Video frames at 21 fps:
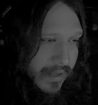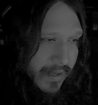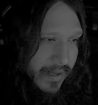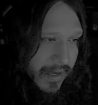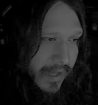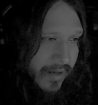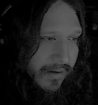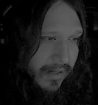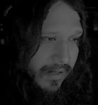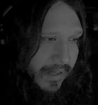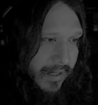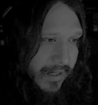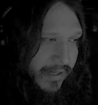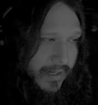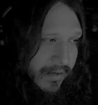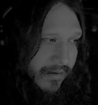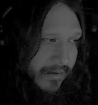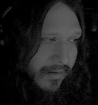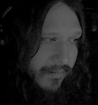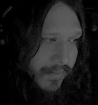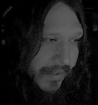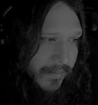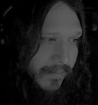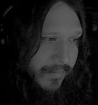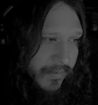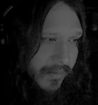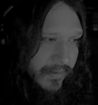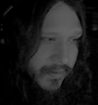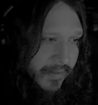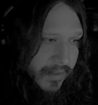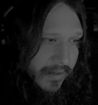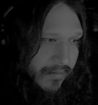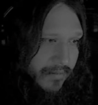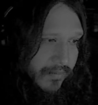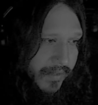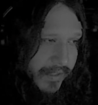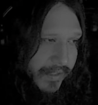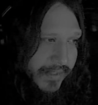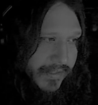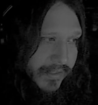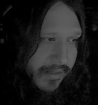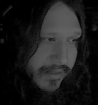I don't like hearing people that are
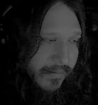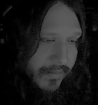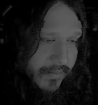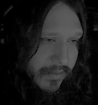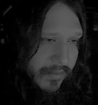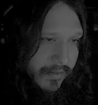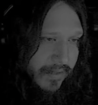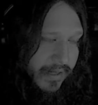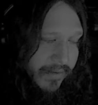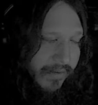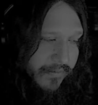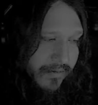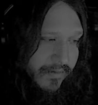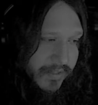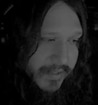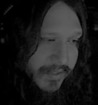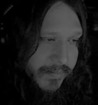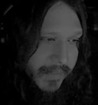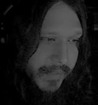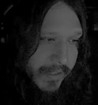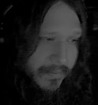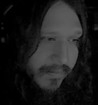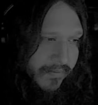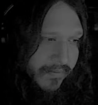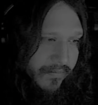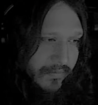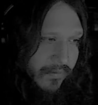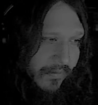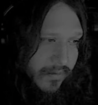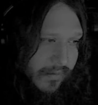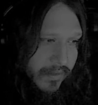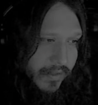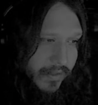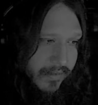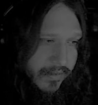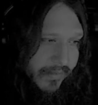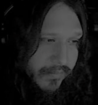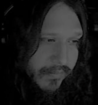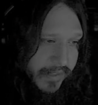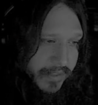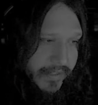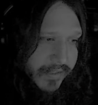reasonable, and I've heard speak before that are
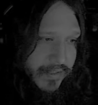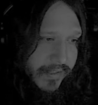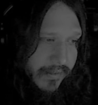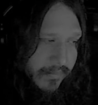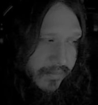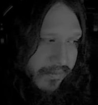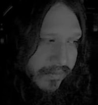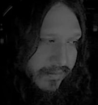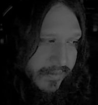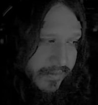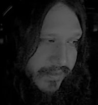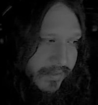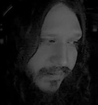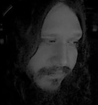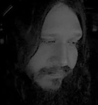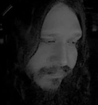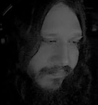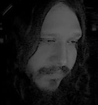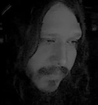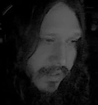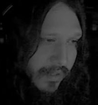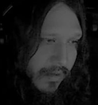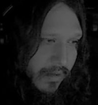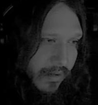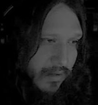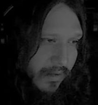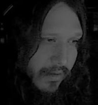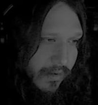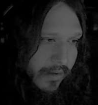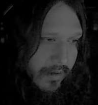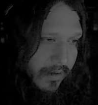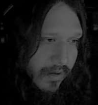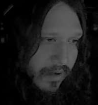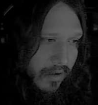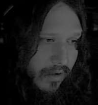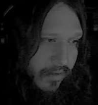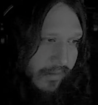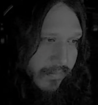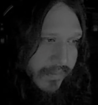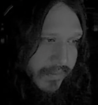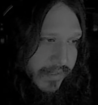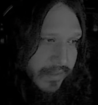reasonable. Just call
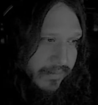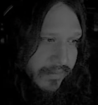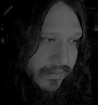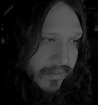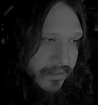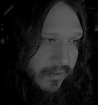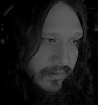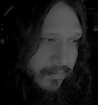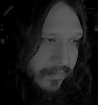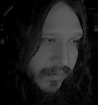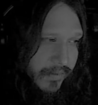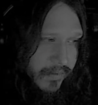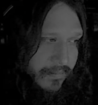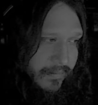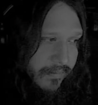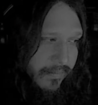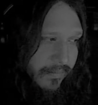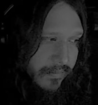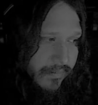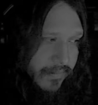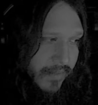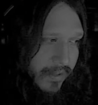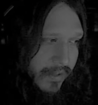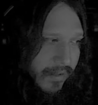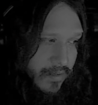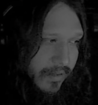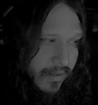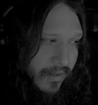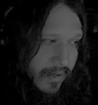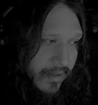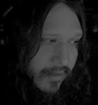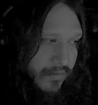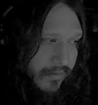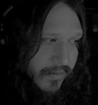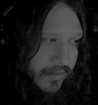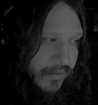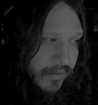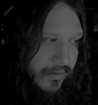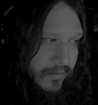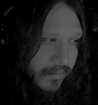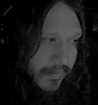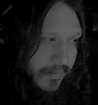them so stupid. I know
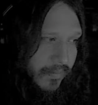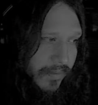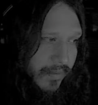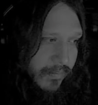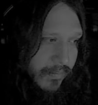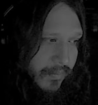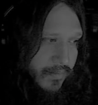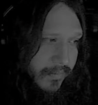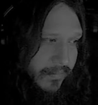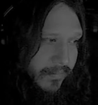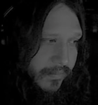stupid people.